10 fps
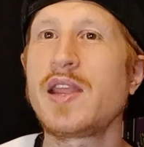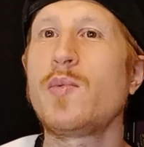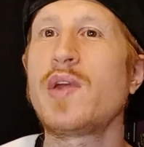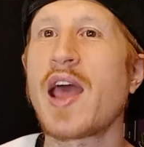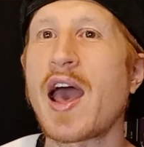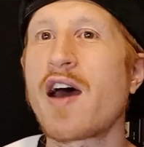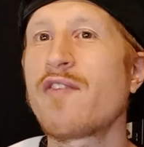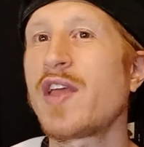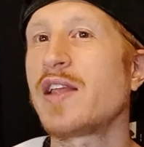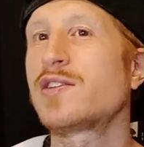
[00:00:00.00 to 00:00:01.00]
he would
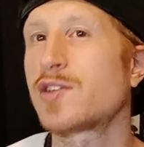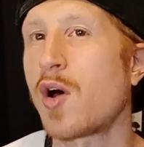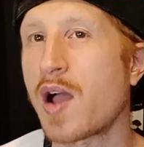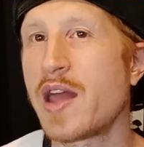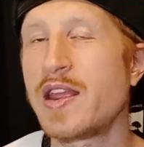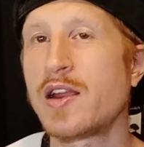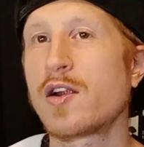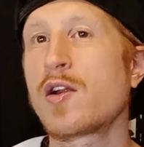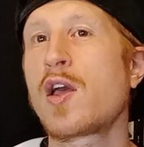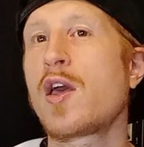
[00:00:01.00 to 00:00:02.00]
have a song on
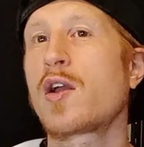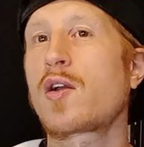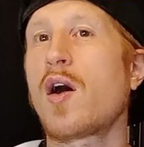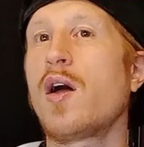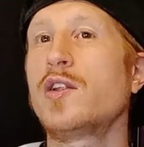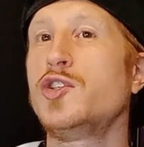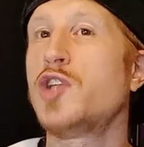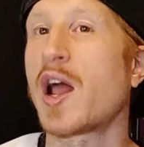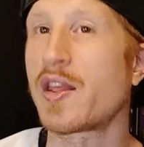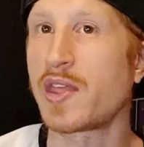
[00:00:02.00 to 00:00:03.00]
here called
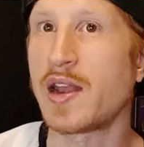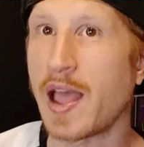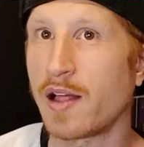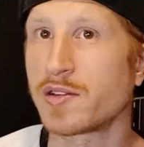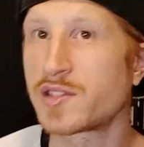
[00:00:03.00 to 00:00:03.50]
Jonathan L.